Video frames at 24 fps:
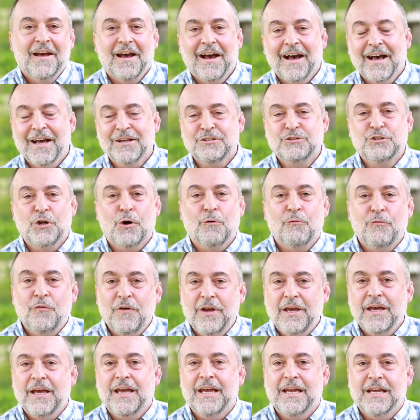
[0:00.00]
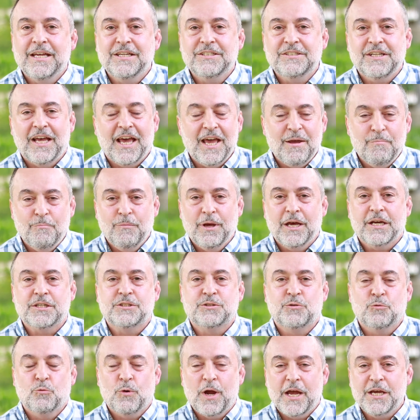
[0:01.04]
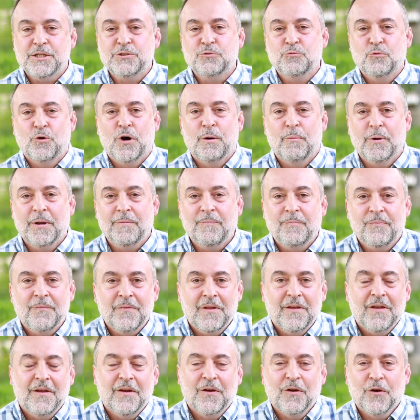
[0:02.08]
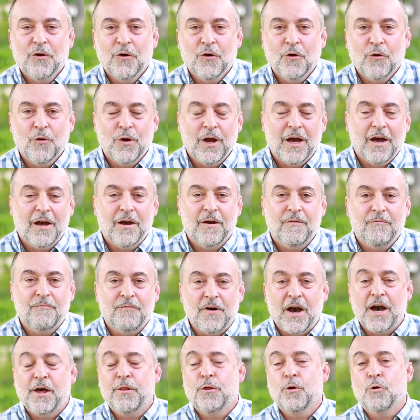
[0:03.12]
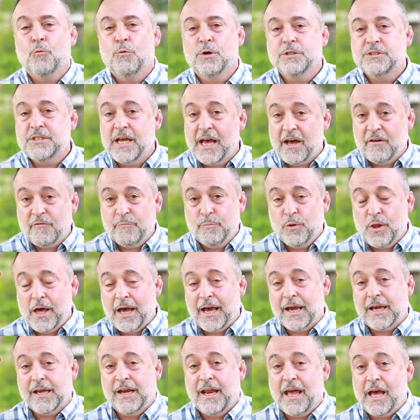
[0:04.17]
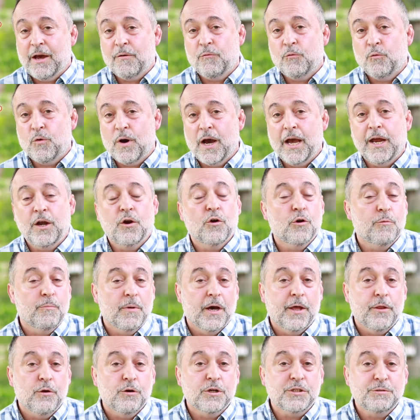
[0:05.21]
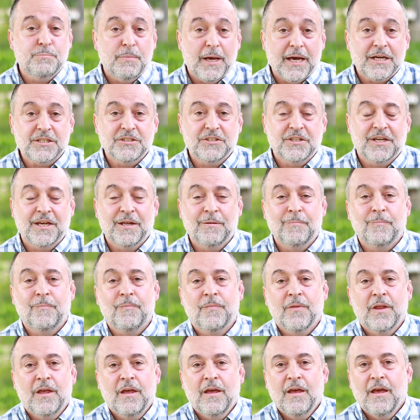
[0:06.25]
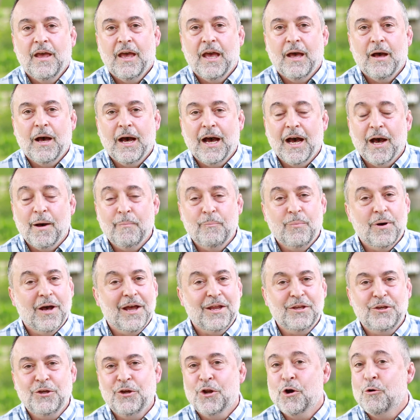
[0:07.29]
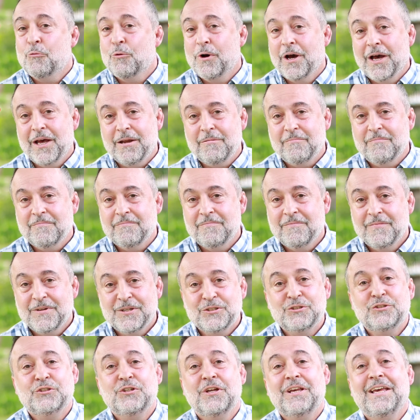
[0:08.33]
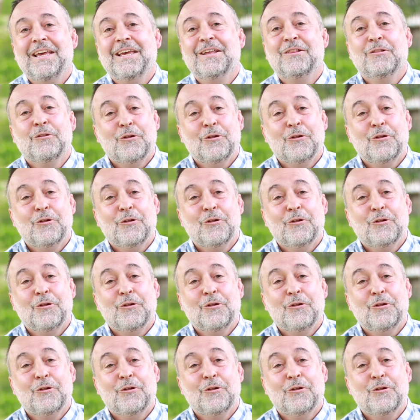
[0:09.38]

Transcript: Uh, Sophia is a mixed race woman. Her father was half black and half white. Her mother is Mexican. Uh, but you know what? She